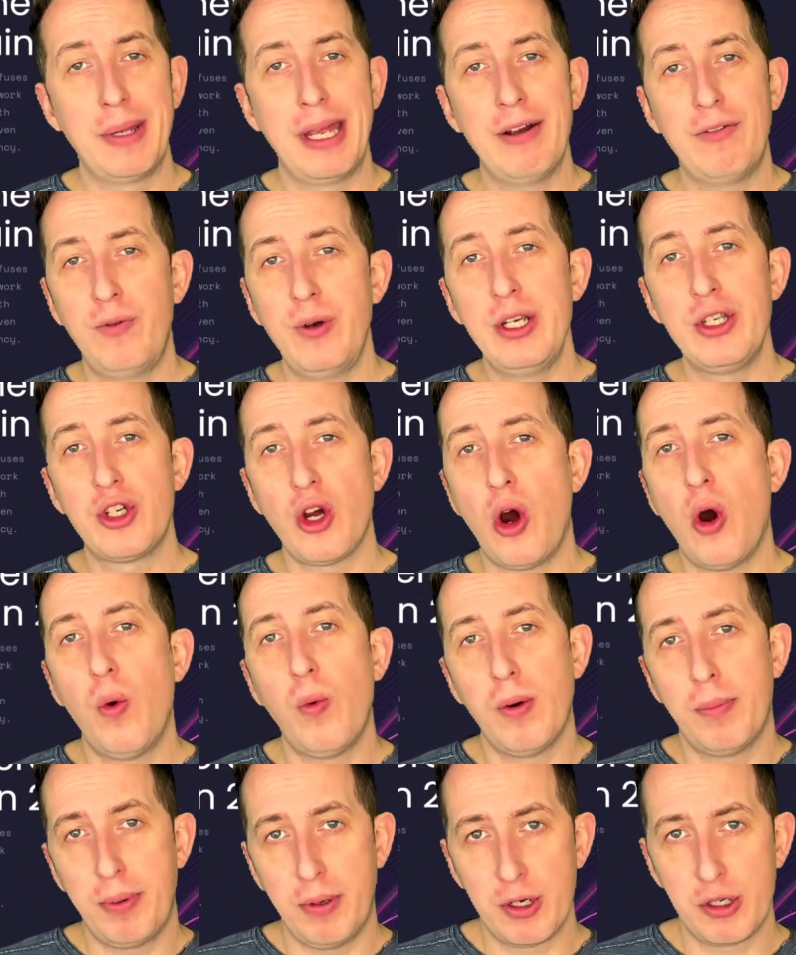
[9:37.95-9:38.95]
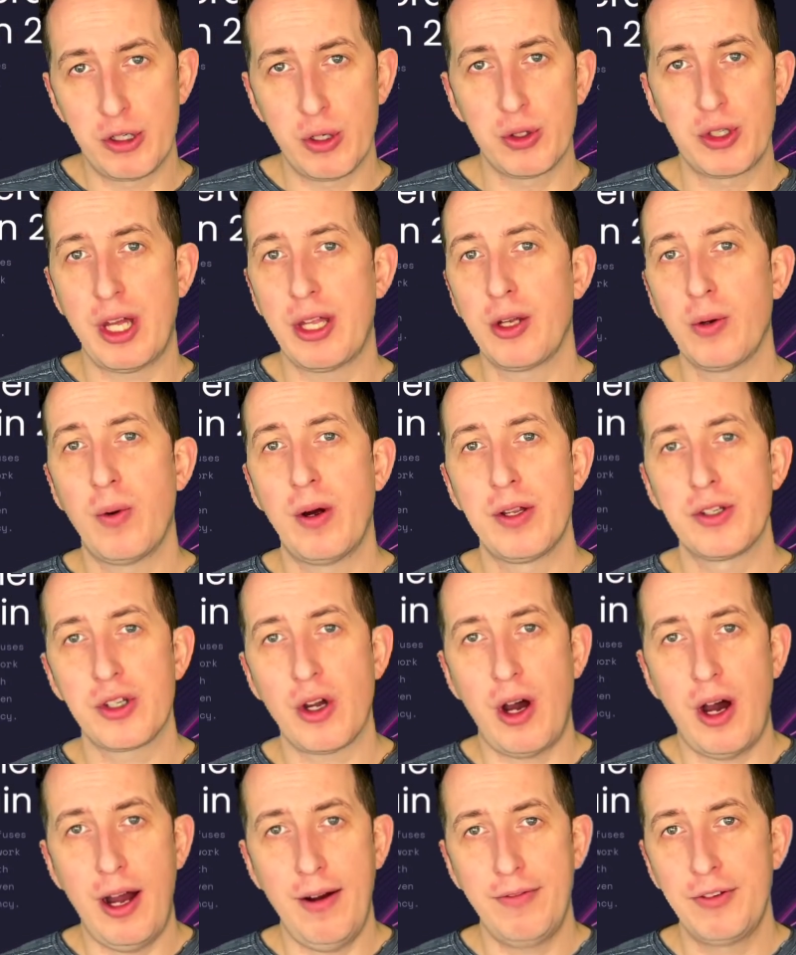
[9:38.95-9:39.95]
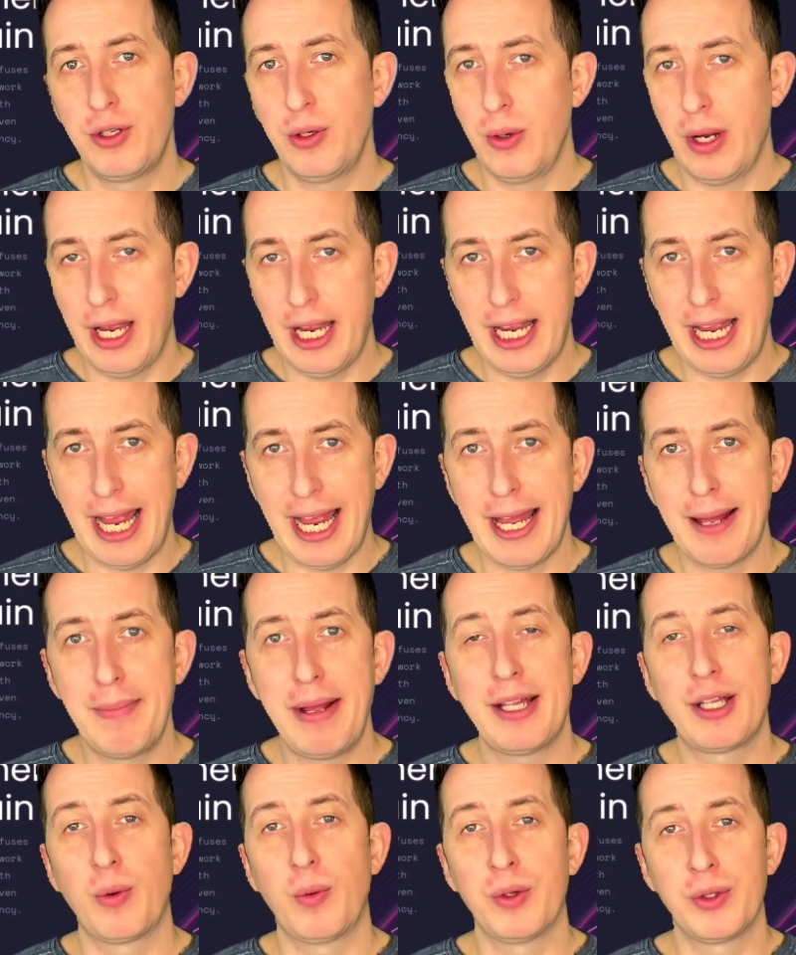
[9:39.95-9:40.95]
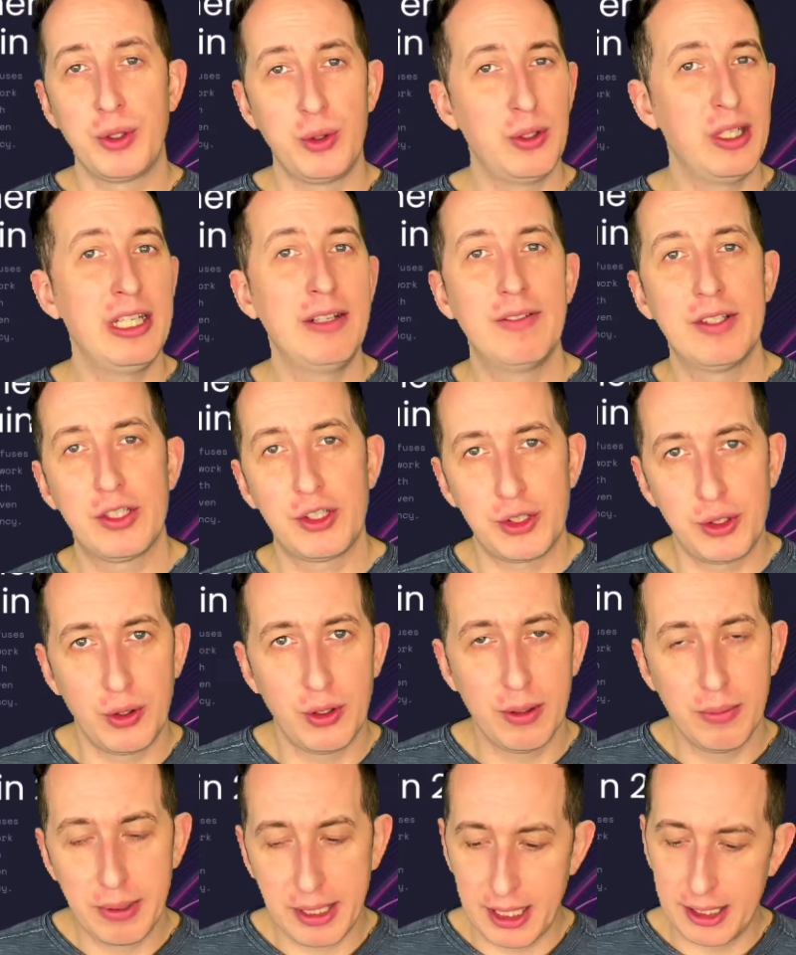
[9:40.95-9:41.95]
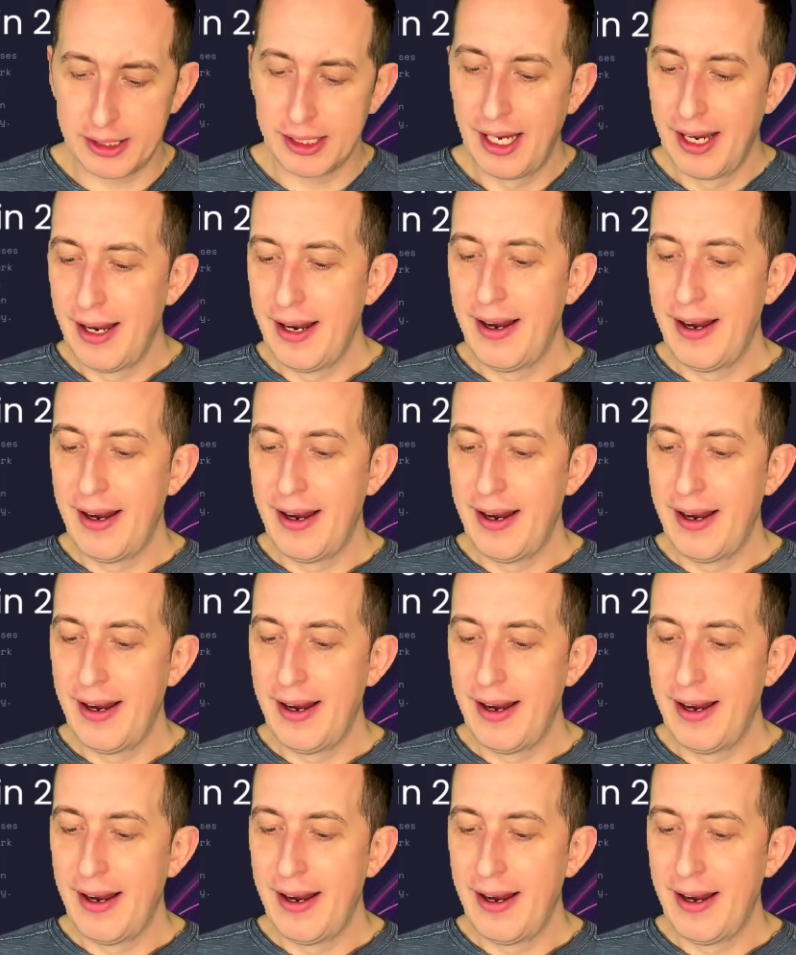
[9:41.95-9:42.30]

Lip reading: If we don't, we'll push those other ones off to a AMA that we'll do even sooner, because